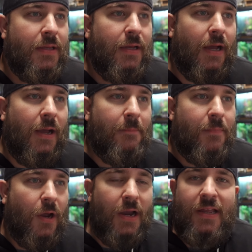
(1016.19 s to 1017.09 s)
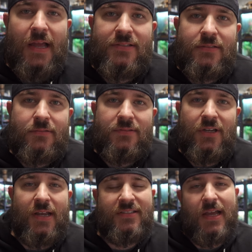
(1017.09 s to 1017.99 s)
Um, all right, guys.
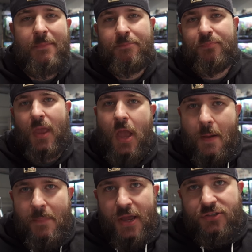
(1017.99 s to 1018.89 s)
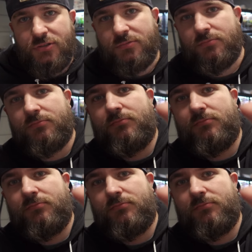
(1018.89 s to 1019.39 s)
Till next time. Peace.